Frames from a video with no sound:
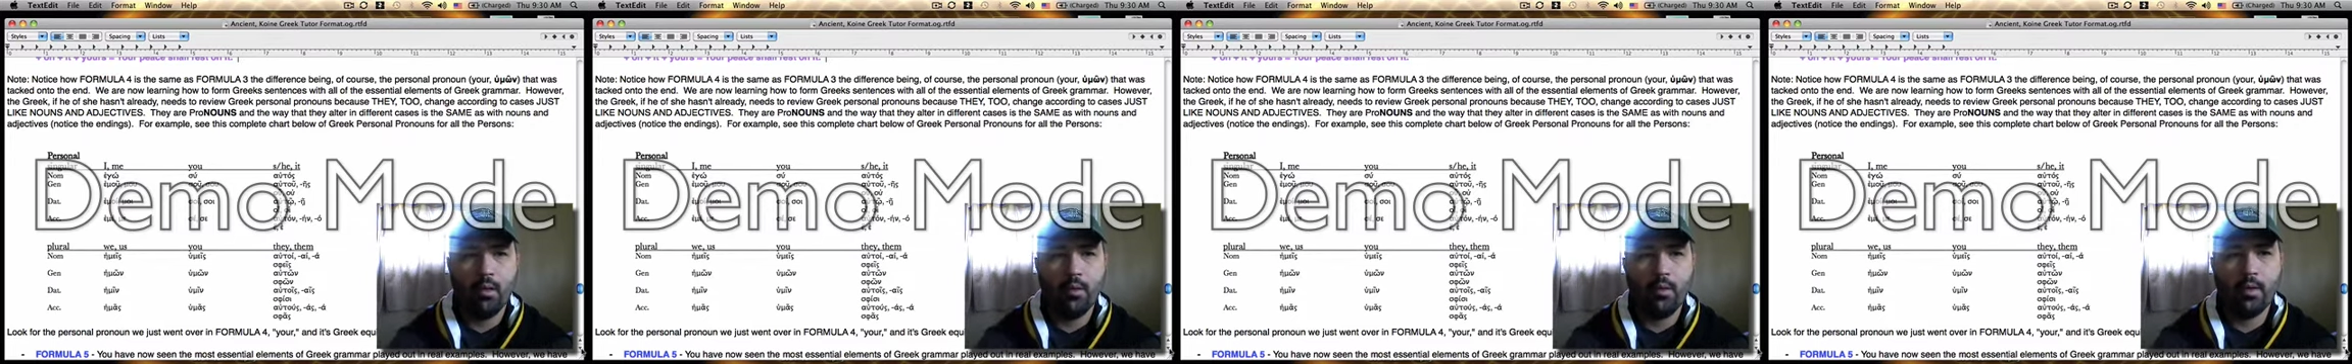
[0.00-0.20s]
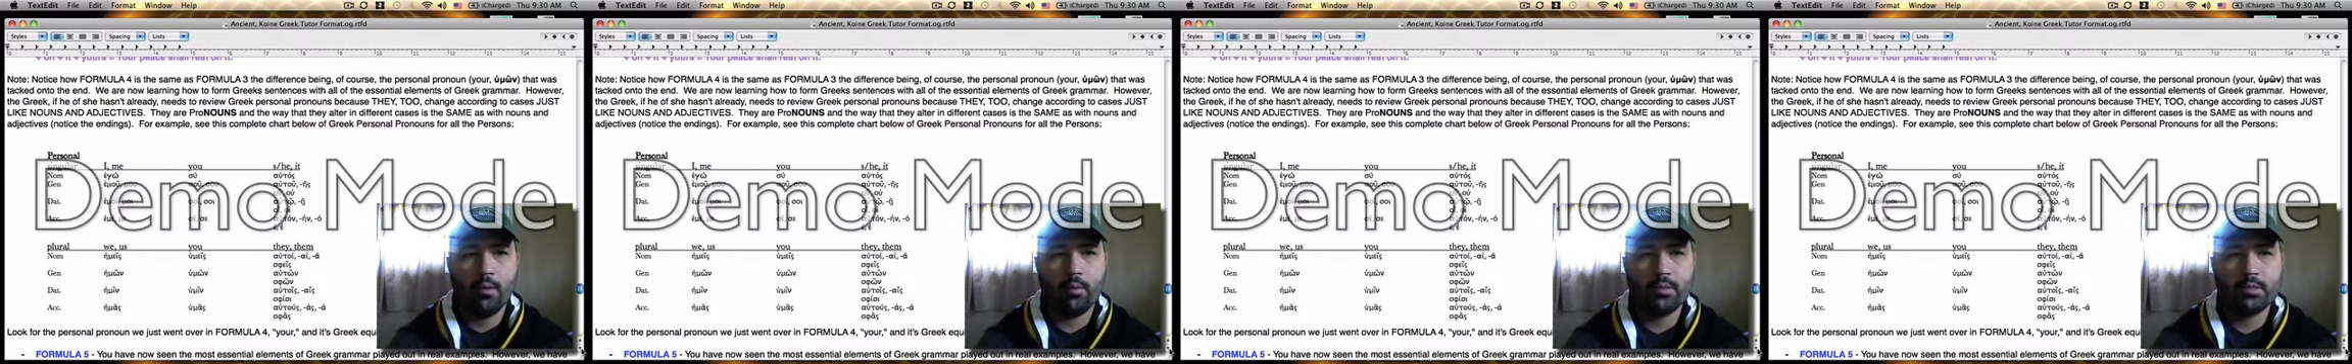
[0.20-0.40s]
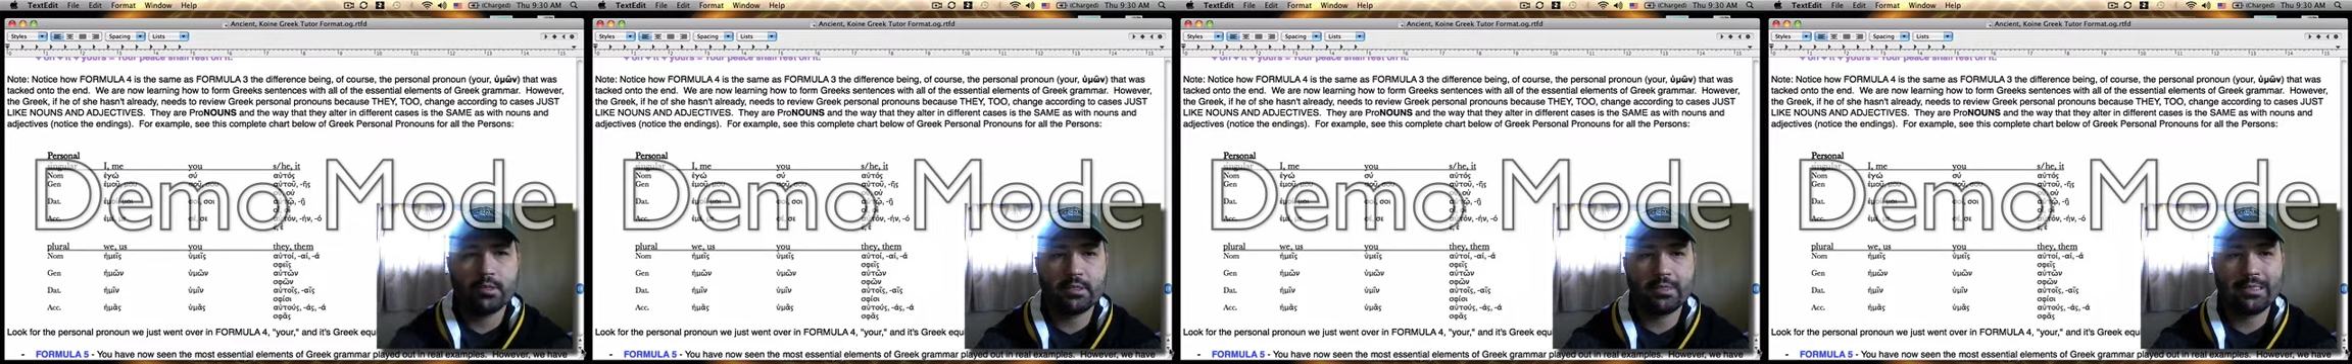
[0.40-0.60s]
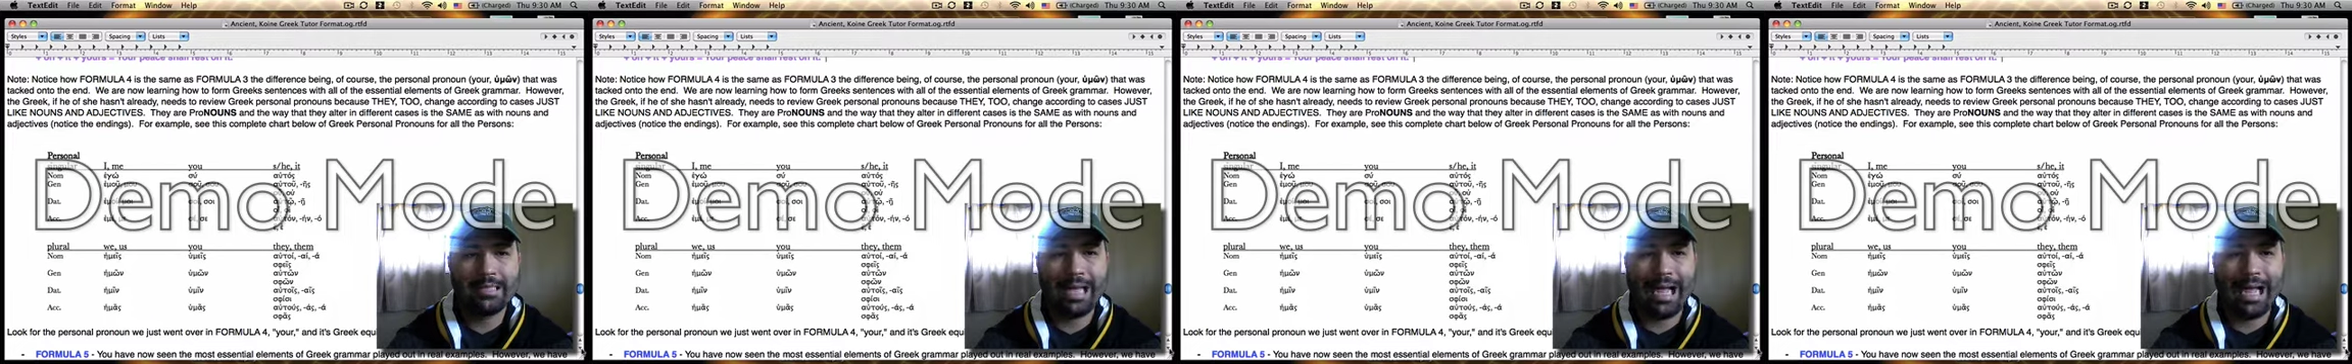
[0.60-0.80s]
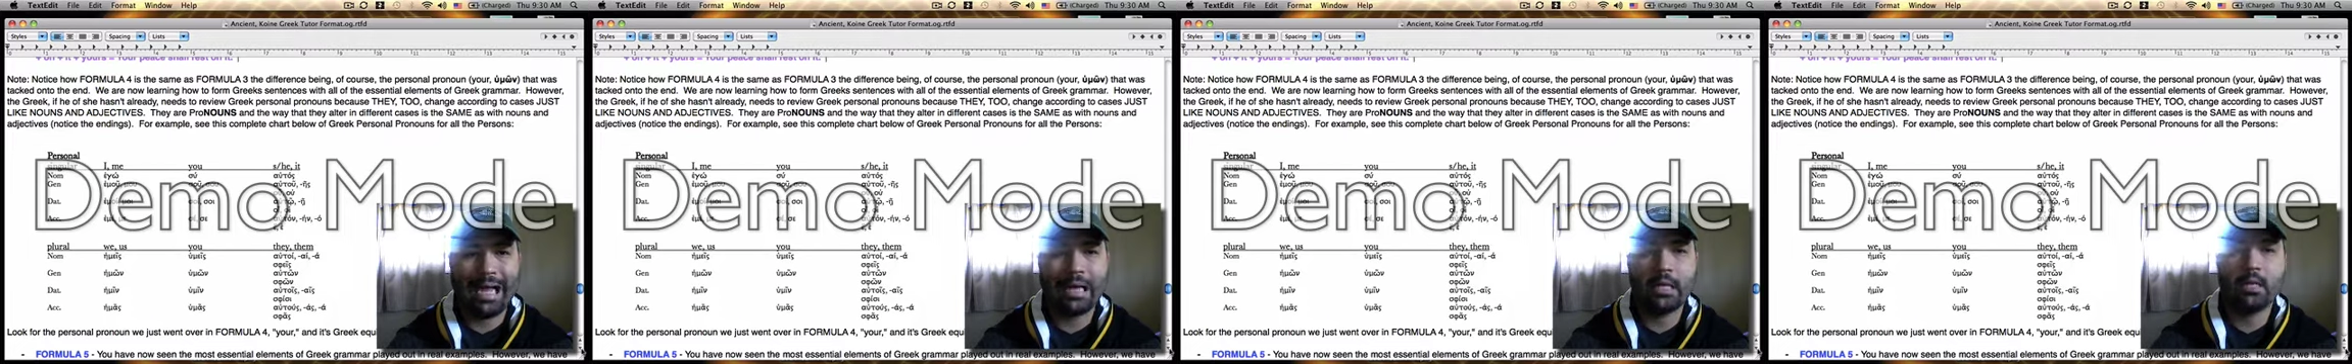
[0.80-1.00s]
that was
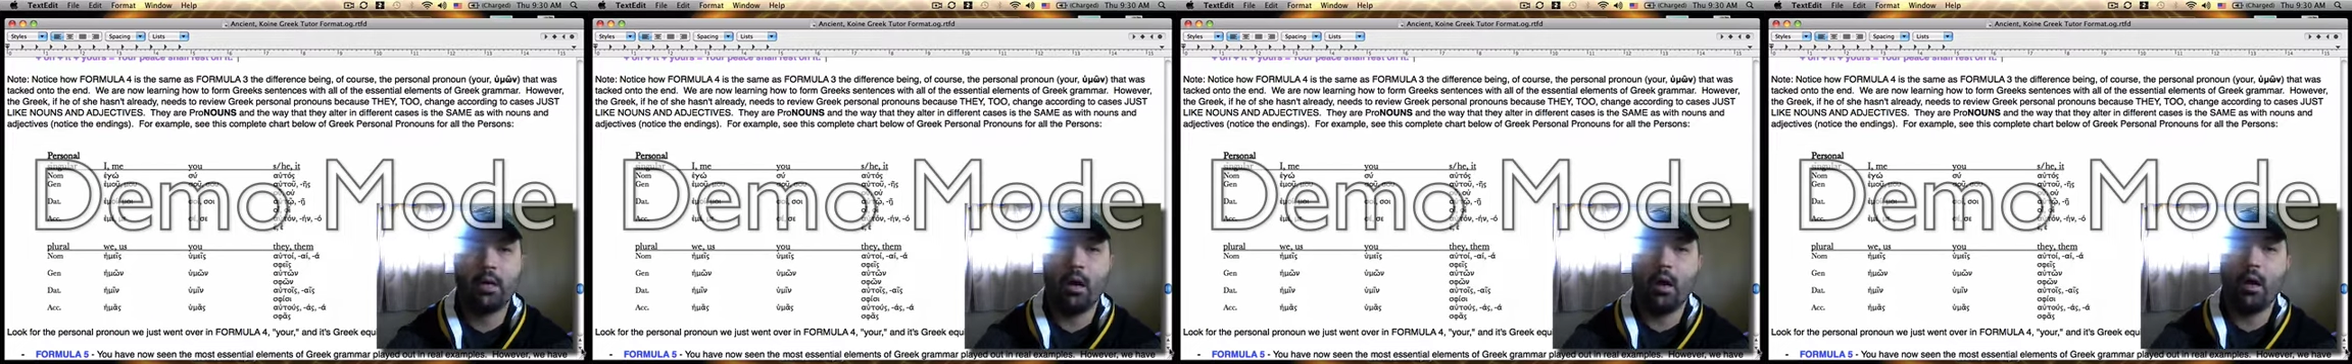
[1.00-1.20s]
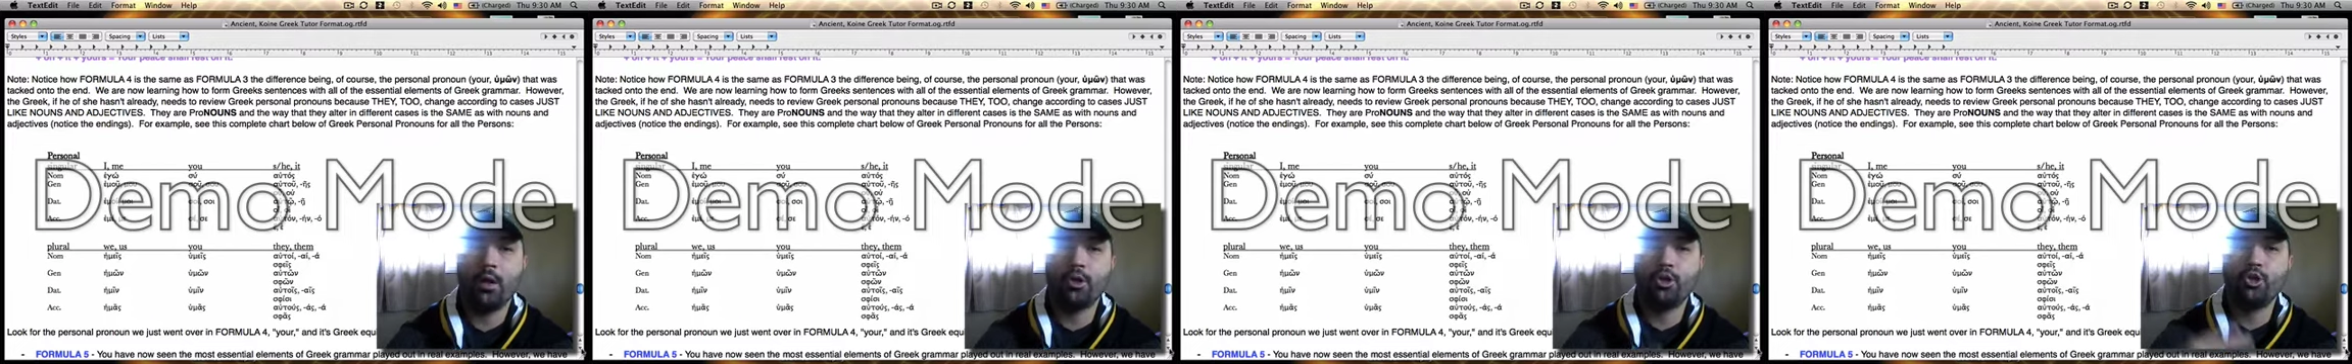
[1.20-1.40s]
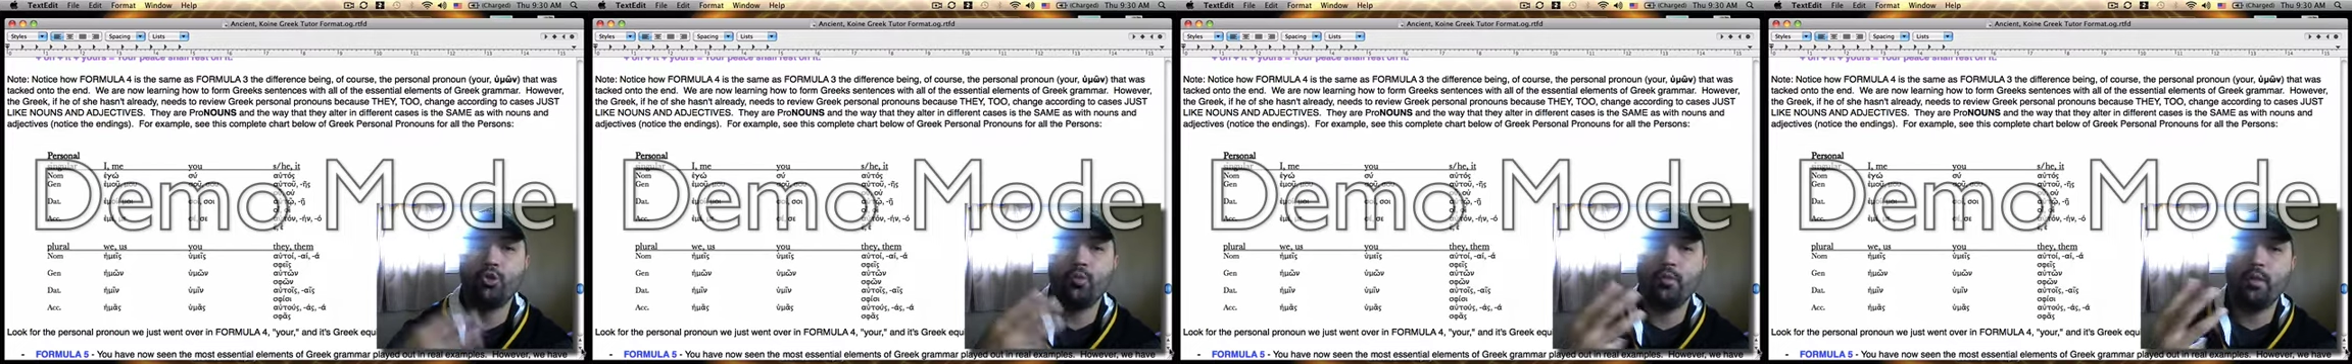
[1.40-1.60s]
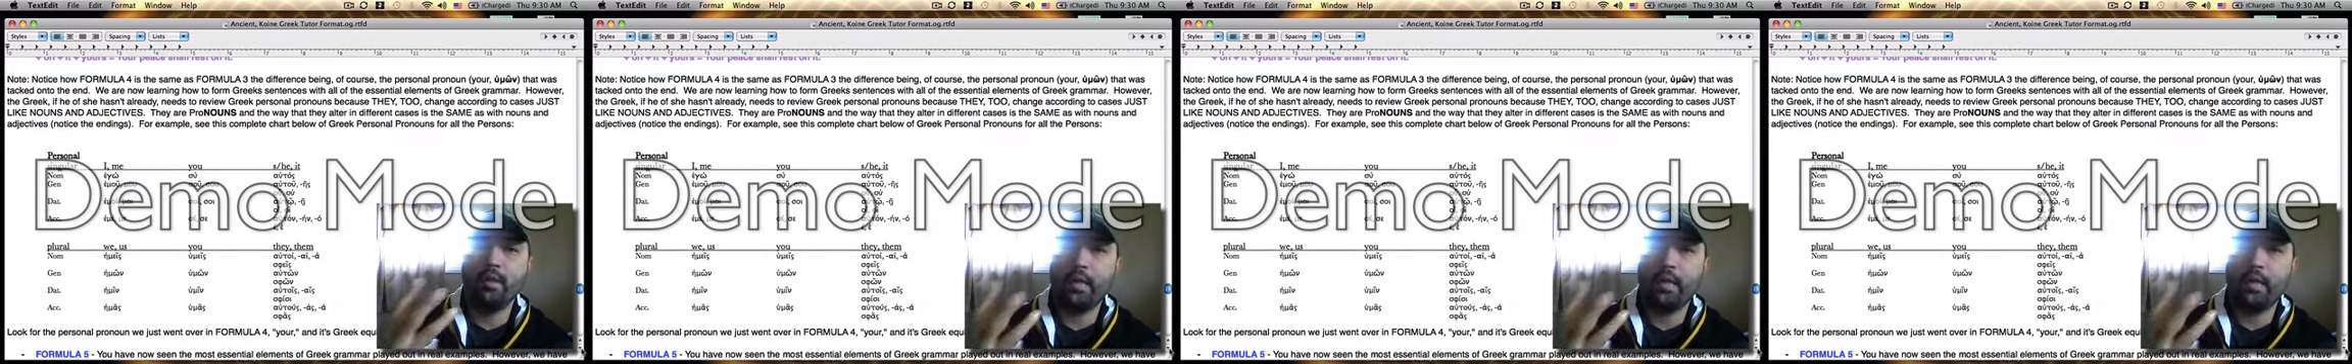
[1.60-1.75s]
tacked onto the